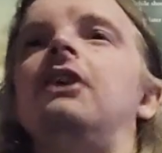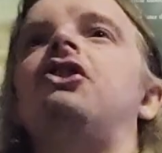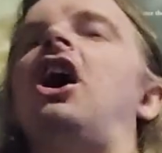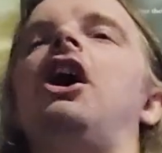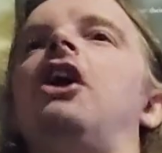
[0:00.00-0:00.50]

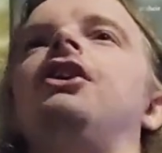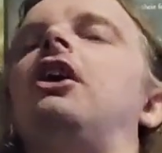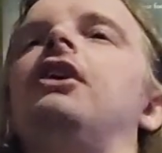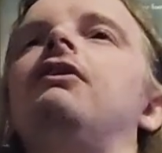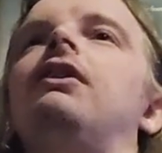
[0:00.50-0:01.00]
It's
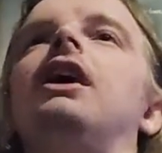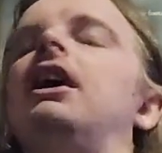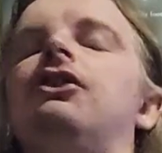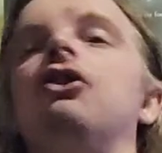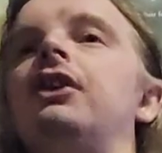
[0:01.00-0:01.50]

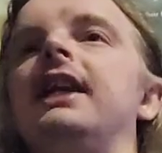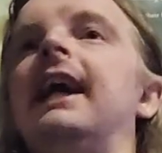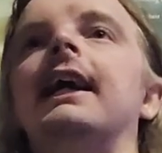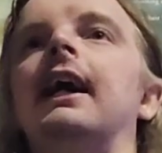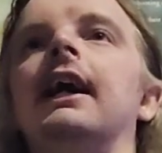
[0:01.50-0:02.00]
not
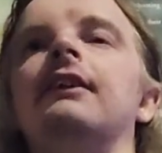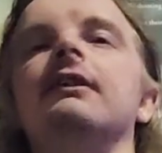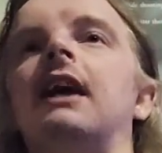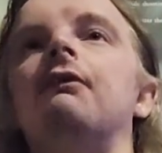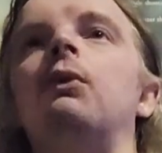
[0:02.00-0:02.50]
NECA, it's
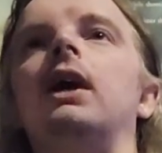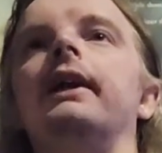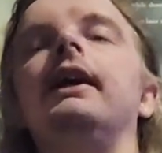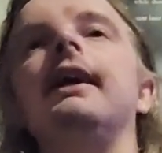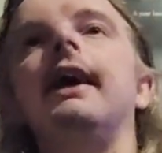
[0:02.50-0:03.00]
another
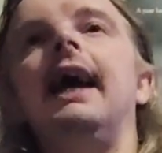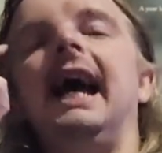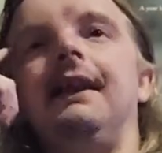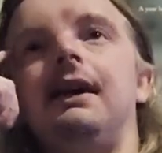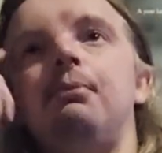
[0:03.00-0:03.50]
one.
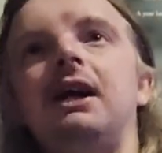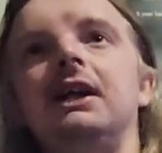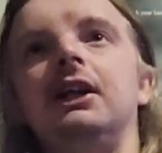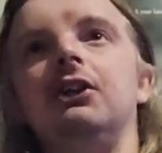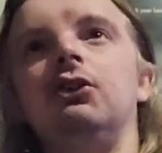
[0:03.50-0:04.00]
And they're
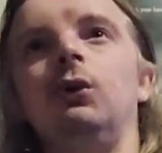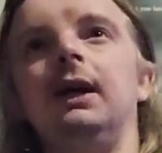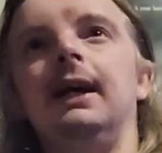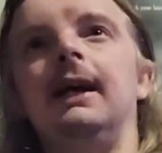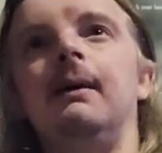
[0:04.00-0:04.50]
practically
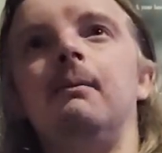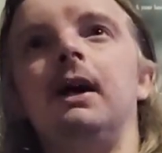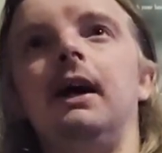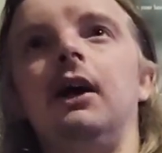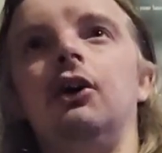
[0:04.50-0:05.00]
doing
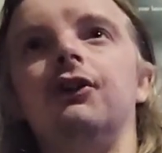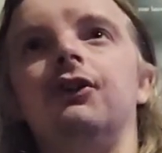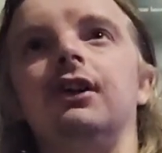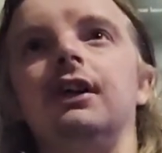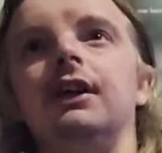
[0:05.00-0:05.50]
a
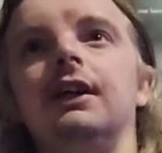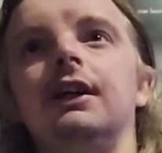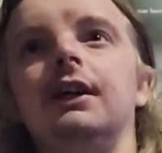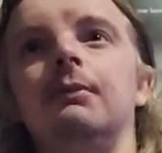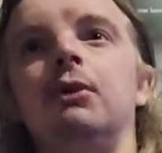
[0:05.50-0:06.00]

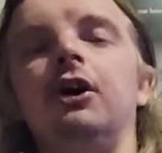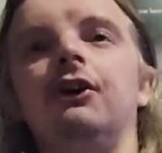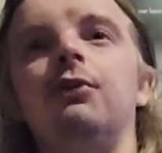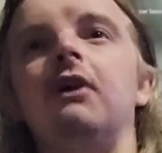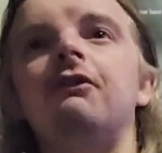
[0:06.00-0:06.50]
Godzilla
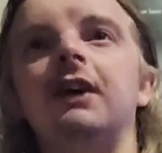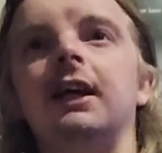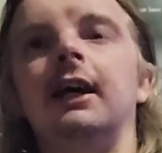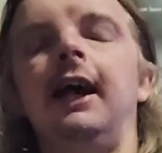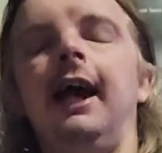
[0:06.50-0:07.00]
-1
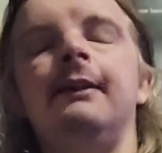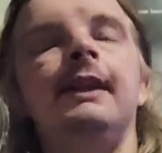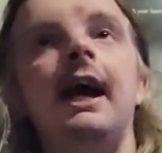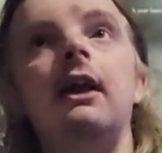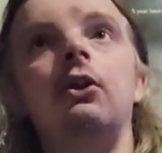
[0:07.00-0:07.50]
figure.
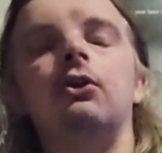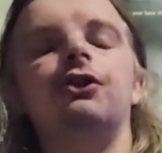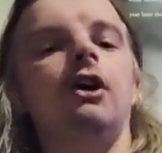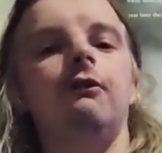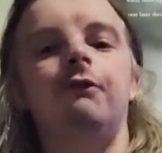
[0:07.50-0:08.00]
And that
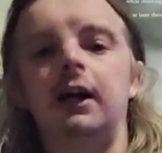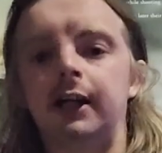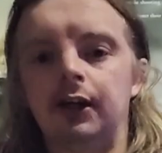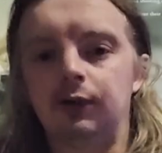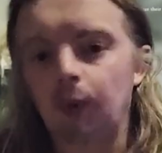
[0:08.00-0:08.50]
looks so
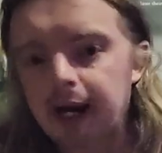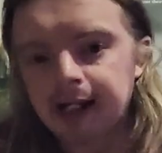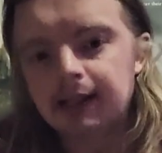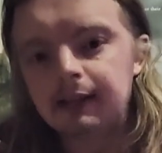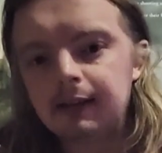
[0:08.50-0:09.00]
fucking great.